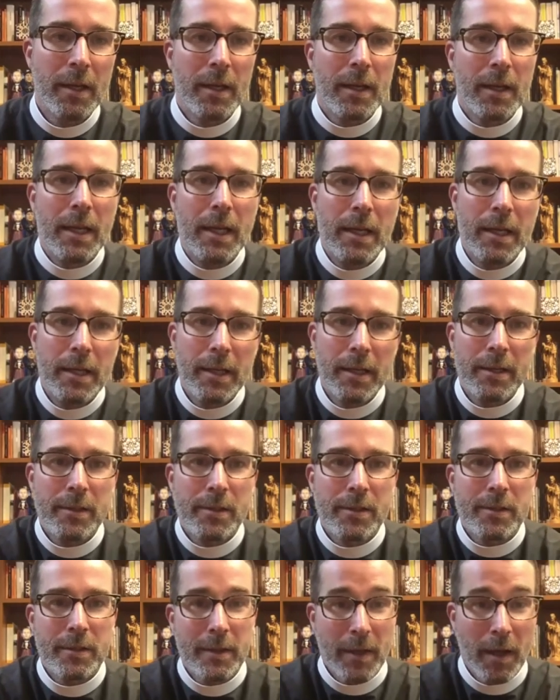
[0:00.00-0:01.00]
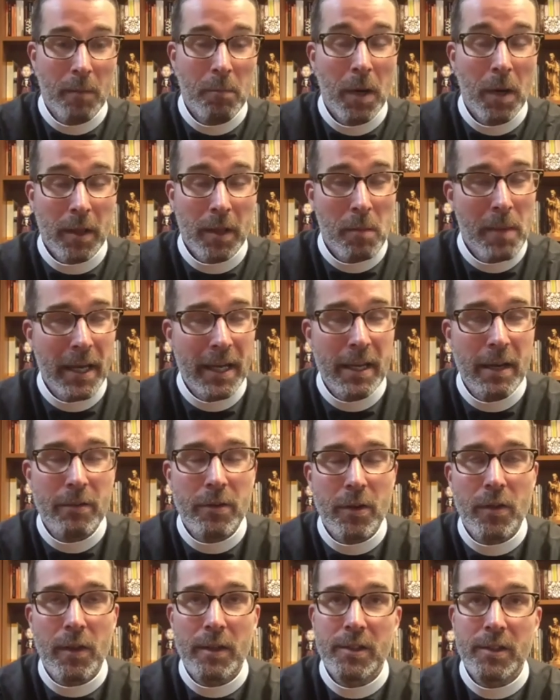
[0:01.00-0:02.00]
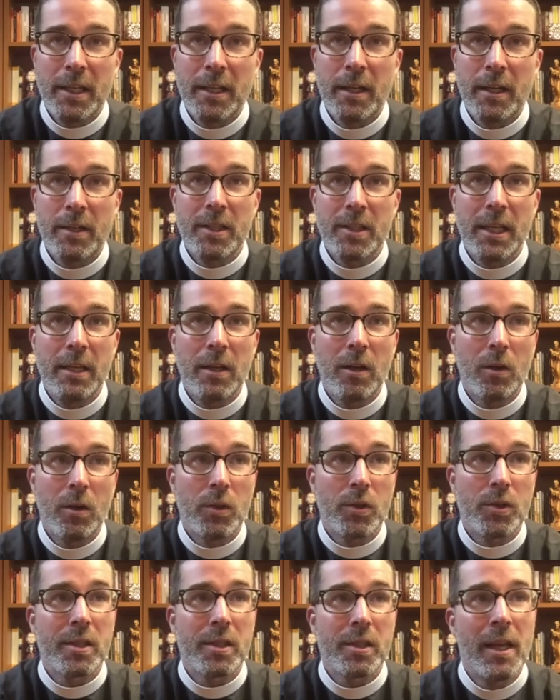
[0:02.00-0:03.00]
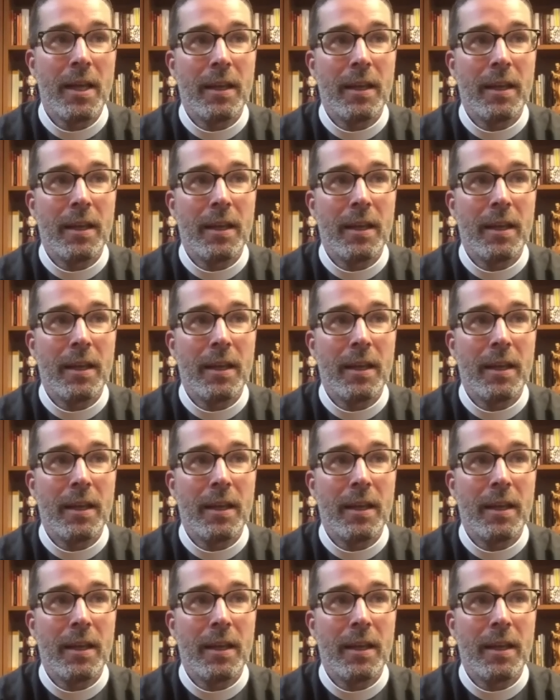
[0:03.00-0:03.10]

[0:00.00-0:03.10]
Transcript: he is, among the many other things he does, he hosts